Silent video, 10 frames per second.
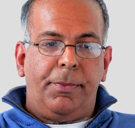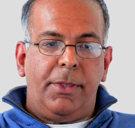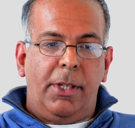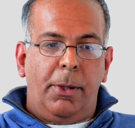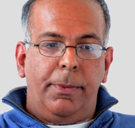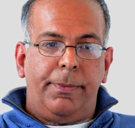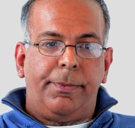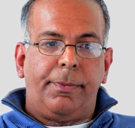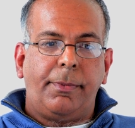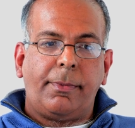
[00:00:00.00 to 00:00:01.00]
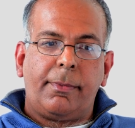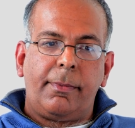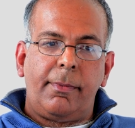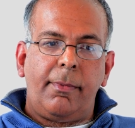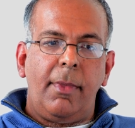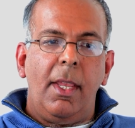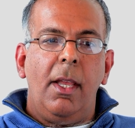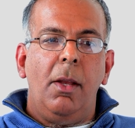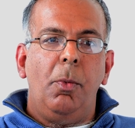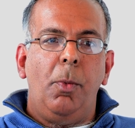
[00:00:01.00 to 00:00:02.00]
So
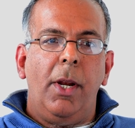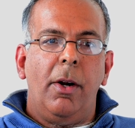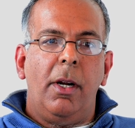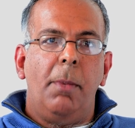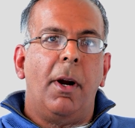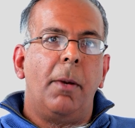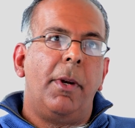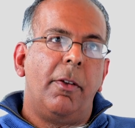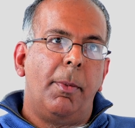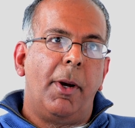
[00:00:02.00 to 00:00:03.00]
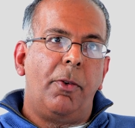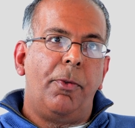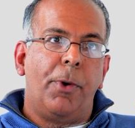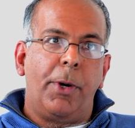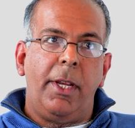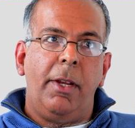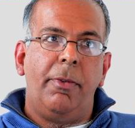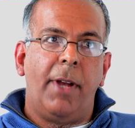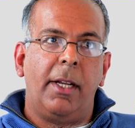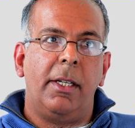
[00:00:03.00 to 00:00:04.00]
we are a department of about 40
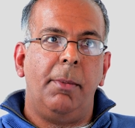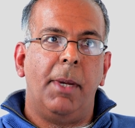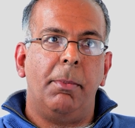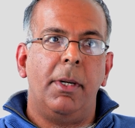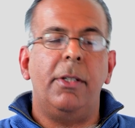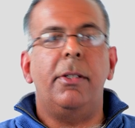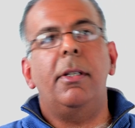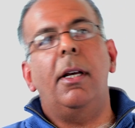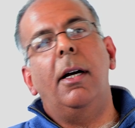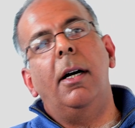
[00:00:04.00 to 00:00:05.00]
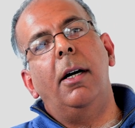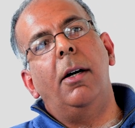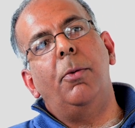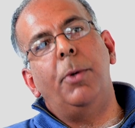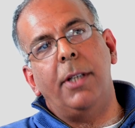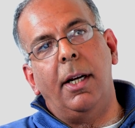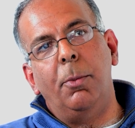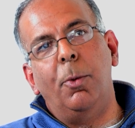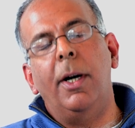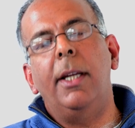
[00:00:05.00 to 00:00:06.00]
faculty members, of which
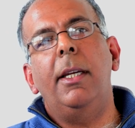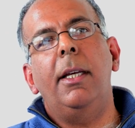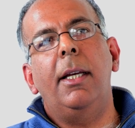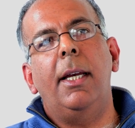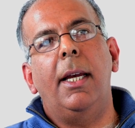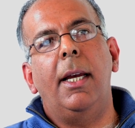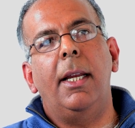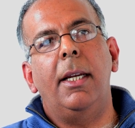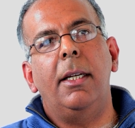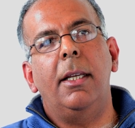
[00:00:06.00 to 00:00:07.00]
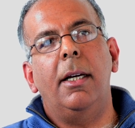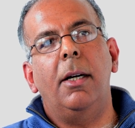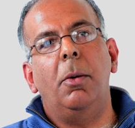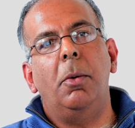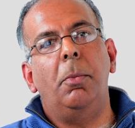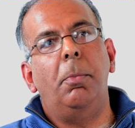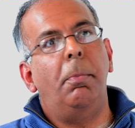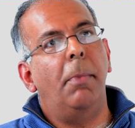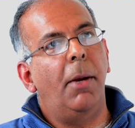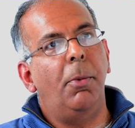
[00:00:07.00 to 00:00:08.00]
I'm one, and
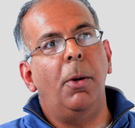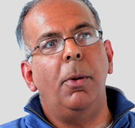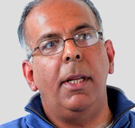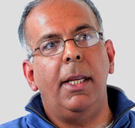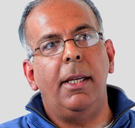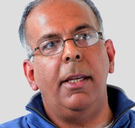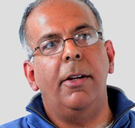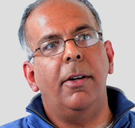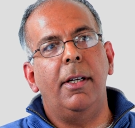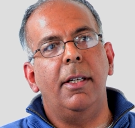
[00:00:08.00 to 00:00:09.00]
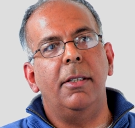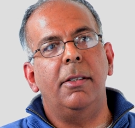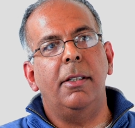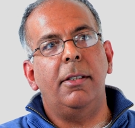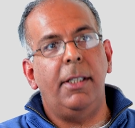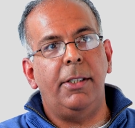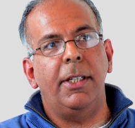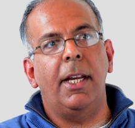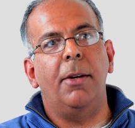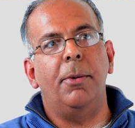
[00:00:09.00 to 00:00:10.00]
my role in here is
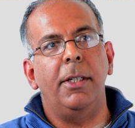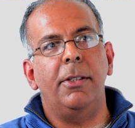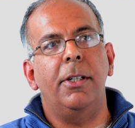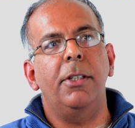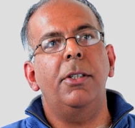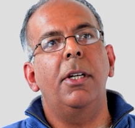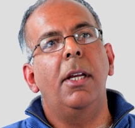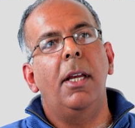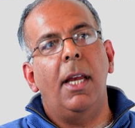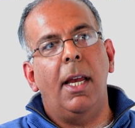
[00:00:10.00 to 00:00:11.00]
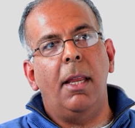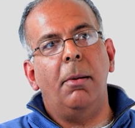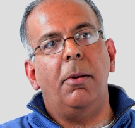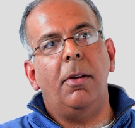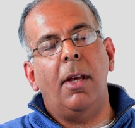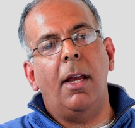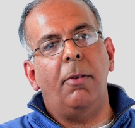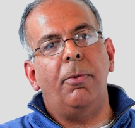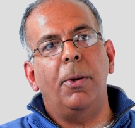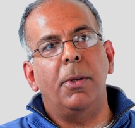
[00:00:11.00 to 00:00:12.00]
teaching and research, and I
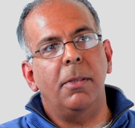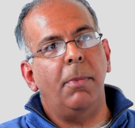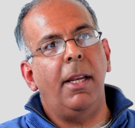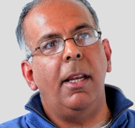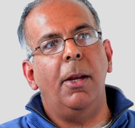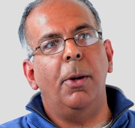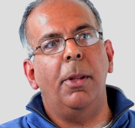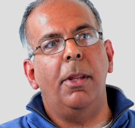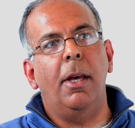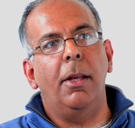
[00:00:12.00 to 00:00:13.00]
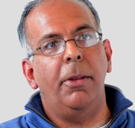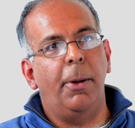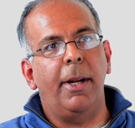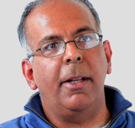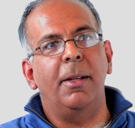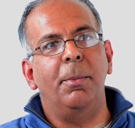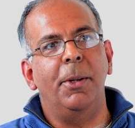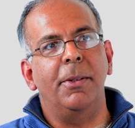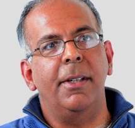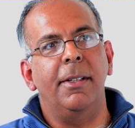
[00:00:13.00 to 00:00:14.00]
focus mainly on theoretical
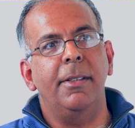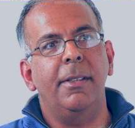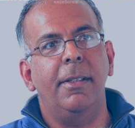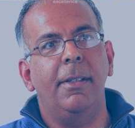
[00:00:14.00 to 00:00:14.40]
computer science.